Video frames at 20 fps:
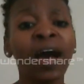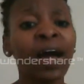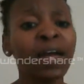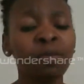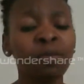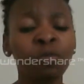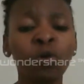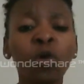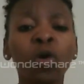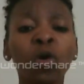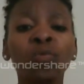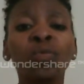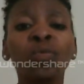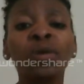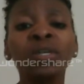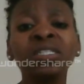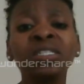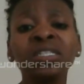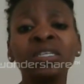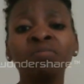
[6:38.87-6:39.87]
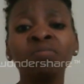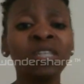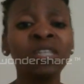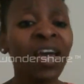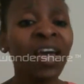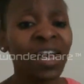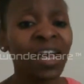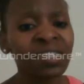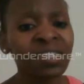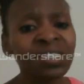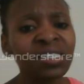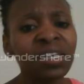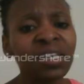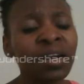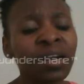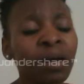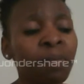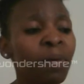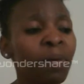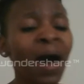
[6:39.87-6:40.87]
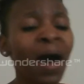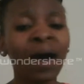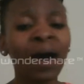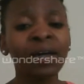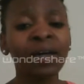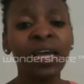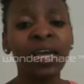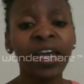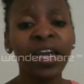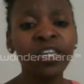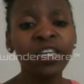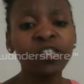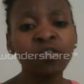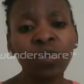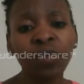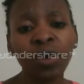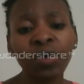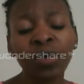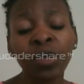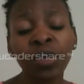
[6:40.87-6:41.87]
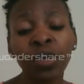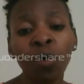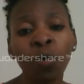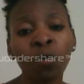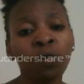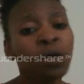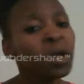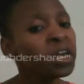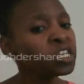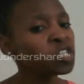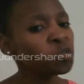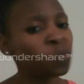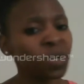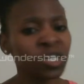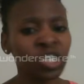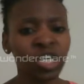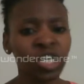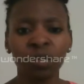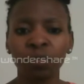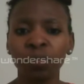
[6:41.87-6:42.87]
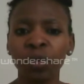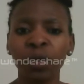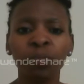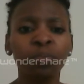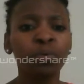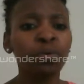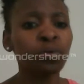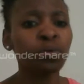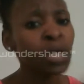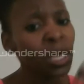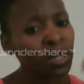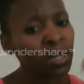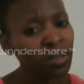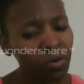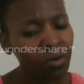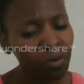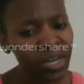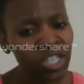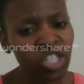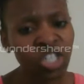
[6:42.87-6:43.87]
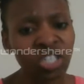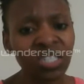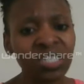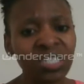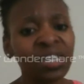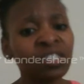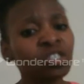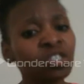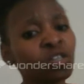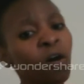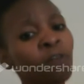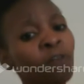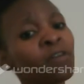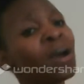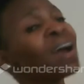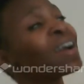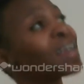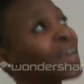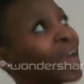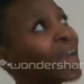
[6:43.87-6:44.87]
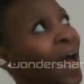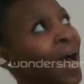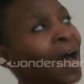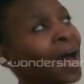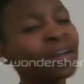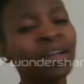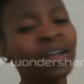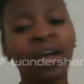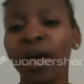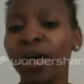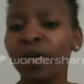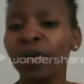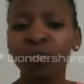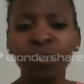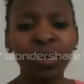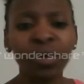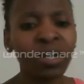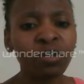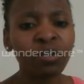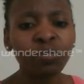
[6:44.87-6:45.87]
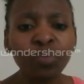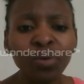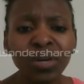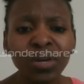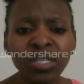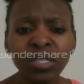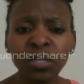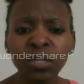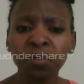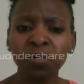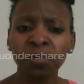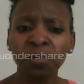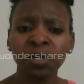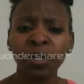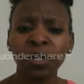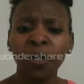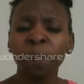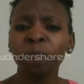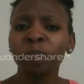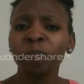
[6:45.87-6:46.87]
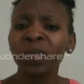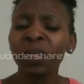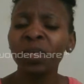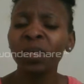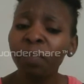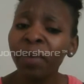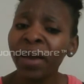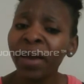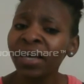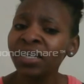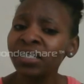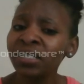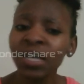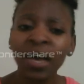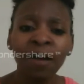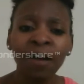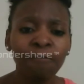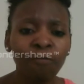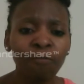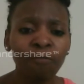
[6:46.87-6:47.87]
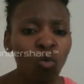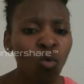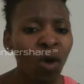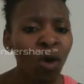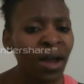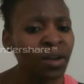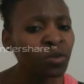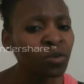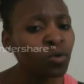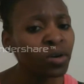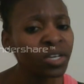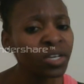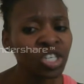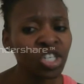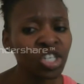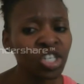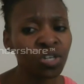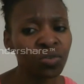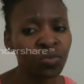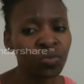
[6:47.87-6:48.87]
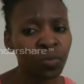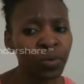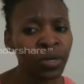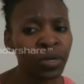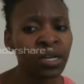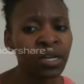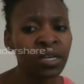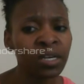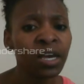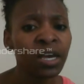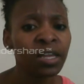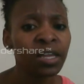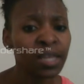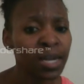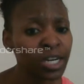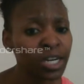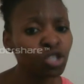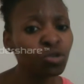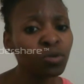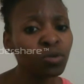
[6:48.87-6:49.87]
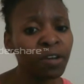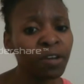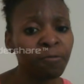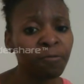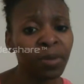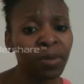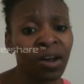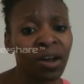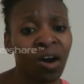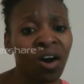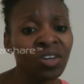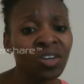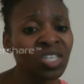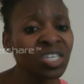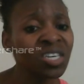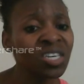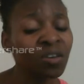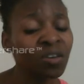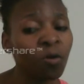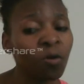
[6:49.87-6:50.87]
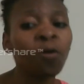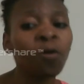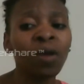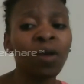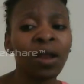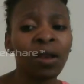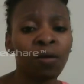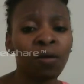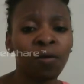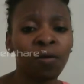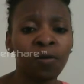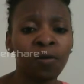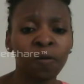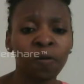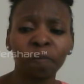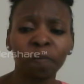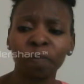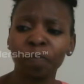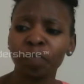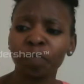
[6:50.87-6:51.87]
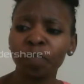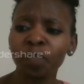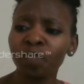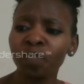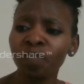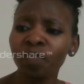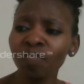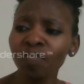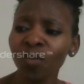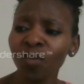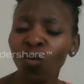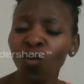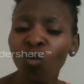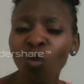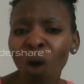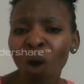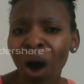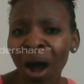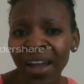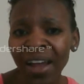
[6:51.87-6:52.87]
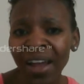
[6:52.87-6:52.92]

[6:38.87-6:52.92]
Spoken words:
I am called redeemed and set apart, his very own special people, the righteousness of God, a royal priesthood. It begs for one question, really, that I should have been asking all along.